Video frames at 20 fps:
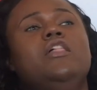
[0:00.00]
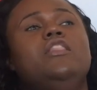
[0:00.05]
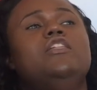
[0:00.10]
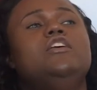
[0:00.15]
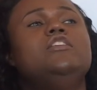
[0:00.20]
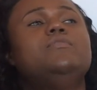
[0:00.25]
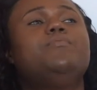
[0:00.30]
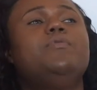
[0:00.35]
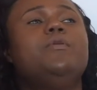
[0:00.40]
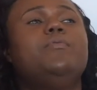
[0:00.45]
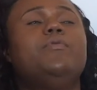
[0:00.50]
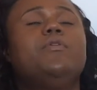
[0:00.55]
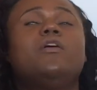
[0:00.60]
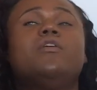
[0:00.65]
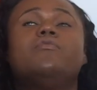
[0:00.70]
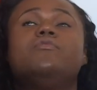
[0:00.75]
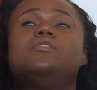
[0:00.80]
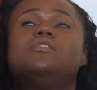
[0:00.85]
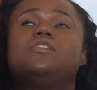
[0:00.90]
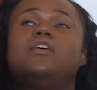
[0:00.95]
These
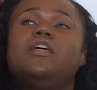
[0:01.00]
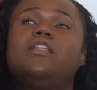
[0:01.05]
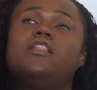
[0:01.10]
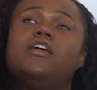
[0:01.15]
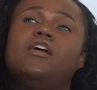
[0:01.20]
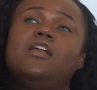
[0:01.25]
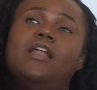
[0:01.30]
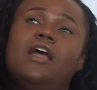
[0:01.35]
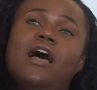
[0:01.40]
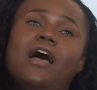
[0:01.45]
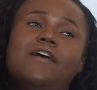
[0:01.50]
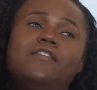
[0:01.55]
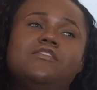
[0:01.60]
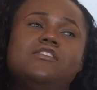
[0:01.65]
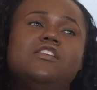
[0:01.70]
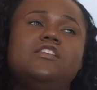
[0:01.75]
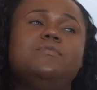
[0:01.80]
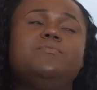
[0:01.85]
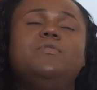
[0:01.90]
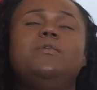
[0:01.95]
people are risking their
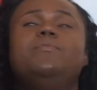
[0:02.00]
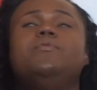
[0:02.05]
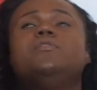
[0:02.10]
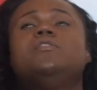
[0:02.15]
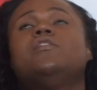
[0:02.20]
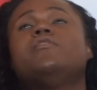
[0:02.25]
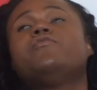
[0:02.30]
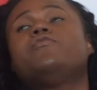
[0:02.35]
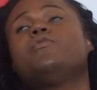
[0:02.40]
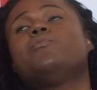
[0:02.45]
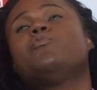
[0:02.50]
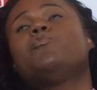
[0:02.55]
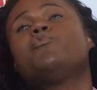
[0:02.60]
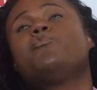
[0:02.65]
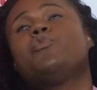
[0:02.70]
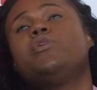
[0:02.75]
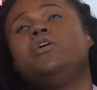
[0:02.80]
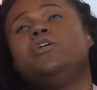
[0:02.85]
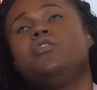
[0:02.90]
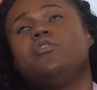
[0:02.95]
lives. These people are from
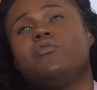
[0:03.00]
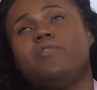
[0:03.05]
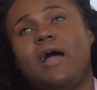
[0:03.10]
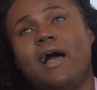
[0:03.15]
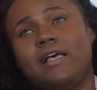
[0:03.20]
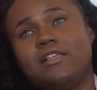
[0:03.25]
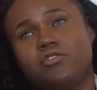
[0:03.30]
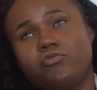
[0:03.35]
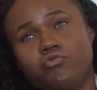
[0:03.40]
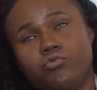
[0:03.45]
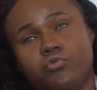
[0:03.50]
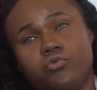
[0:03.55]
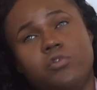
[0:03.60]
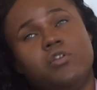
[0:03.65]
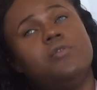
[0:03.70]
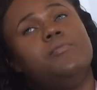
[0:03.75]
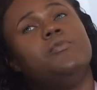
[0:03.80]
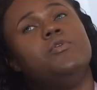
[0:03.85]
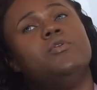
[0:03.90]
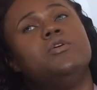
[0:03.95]
real
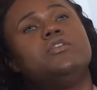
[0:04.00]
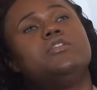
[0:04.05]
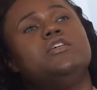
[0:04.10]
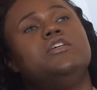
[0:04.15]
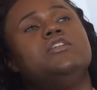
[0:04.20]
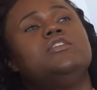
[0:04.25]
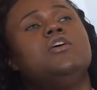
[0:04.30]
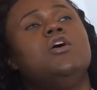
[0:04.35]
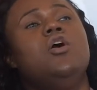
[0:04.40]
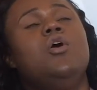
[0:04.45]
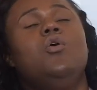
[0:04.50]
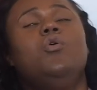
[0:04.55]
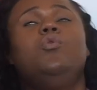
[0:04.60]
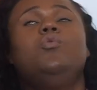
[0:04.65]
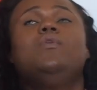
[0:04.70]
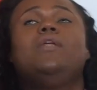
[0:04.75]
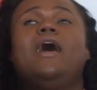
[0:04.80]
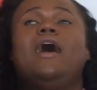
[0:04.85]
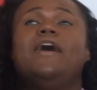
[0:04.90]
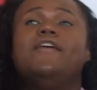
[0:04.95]
grassroots communities
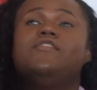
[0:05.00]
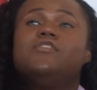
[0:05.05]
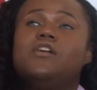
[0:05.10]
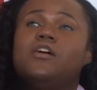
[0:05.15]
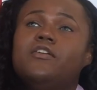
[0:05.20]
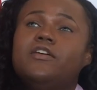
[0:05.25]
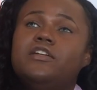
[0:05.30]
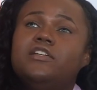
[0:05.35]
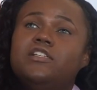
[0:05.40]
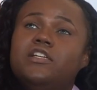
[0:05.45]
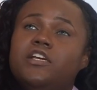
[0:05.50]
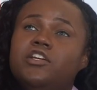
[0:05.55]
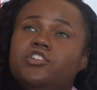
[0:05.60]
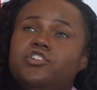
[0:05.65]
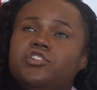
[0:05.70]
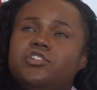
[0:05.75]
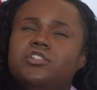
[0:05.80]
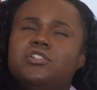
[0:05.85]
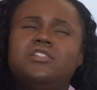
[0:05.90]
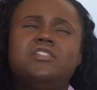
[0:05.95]
whose lives are in
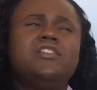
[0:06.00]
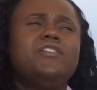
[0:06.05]
danger.